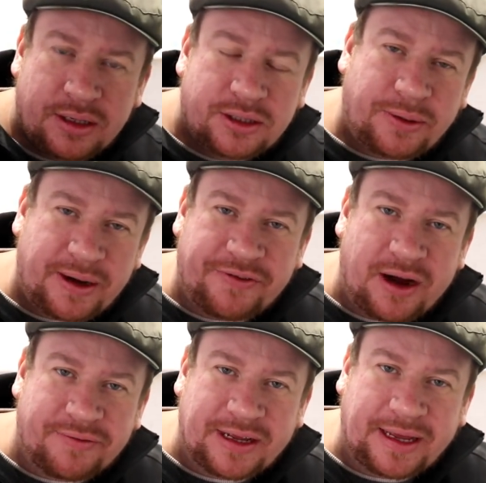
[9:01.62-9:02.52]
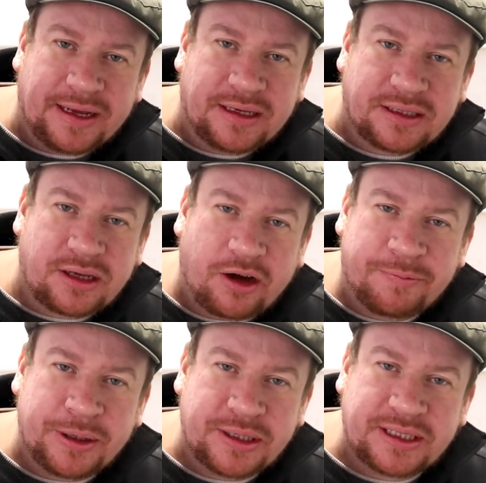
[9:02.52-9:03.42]
twenty-five litres of
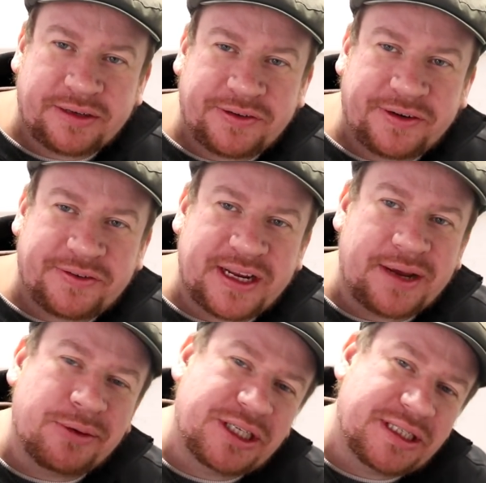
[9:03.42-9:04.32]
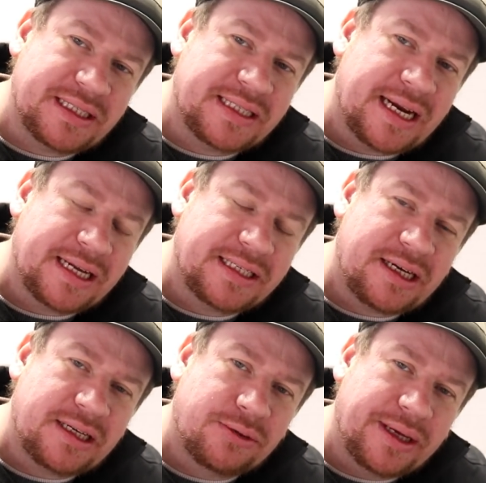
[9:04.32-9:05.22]
Persid fifteen, which is the
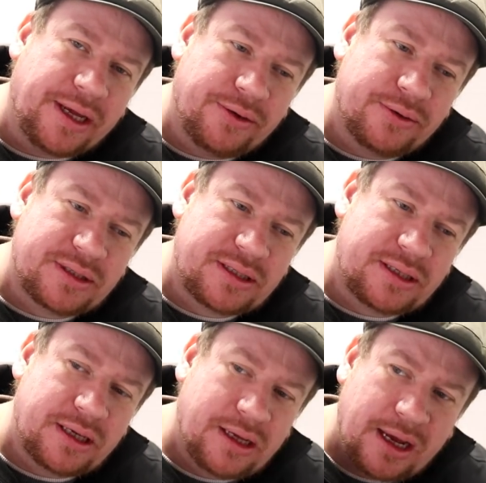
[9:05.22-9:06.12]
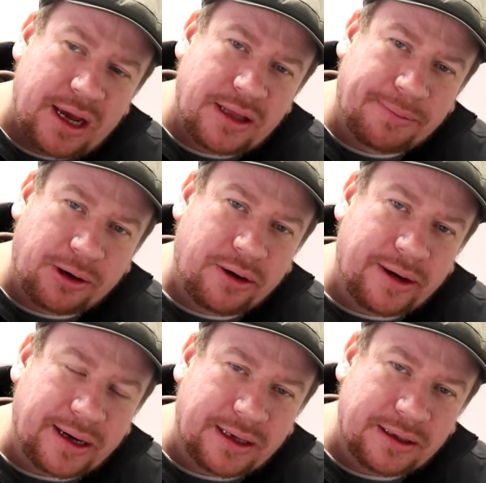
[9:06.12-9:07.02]
sanitizer we use in the
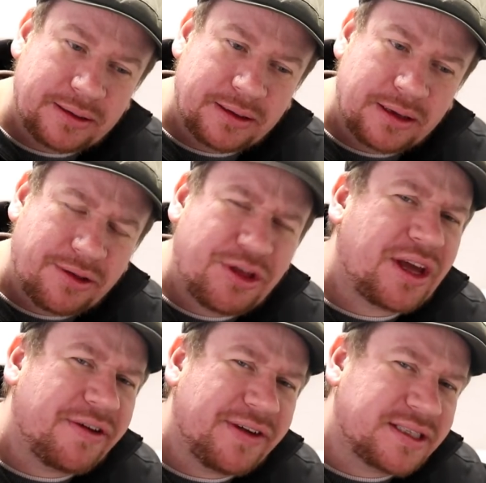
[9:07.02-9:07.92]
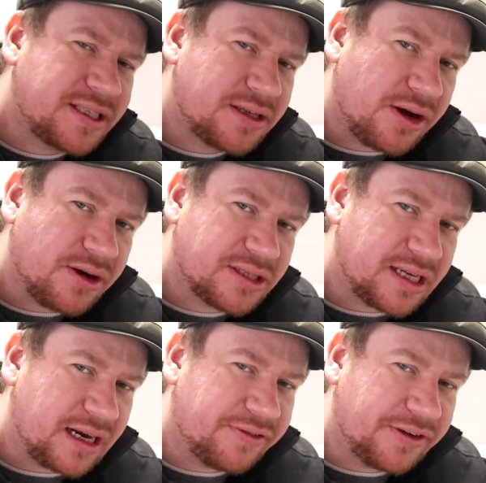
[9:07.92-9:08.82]
brewery. Think of it as star
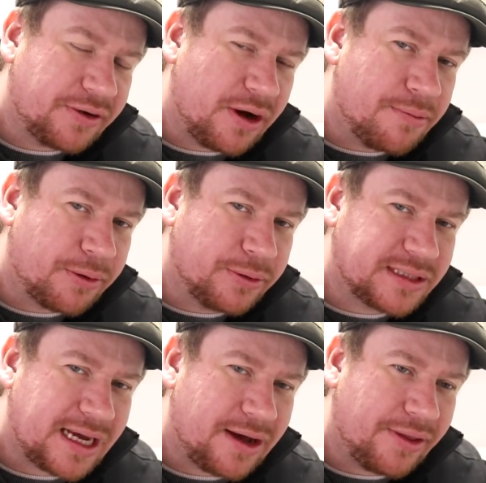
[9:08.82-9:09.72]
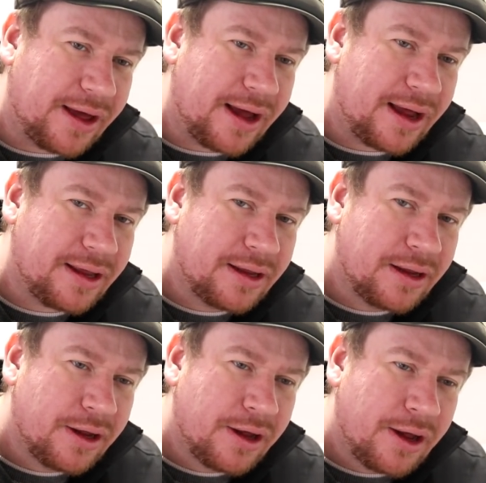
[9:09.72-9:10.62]
sand for you homebrewers out there,
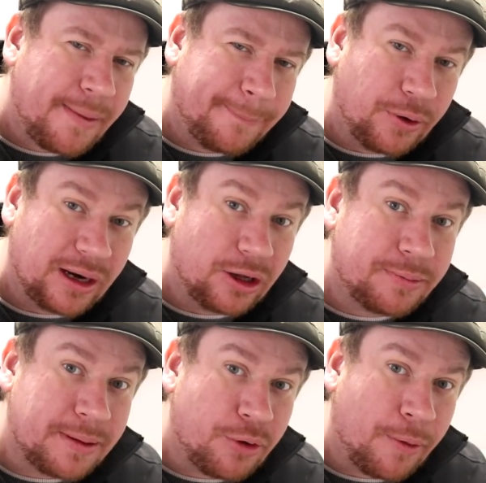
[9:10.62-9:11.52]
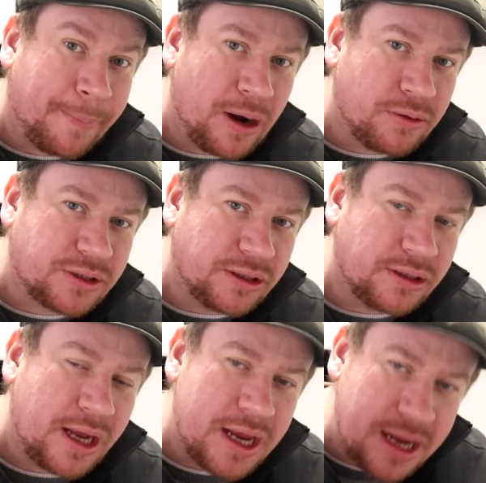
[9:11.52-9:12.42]
but a little bit more potent,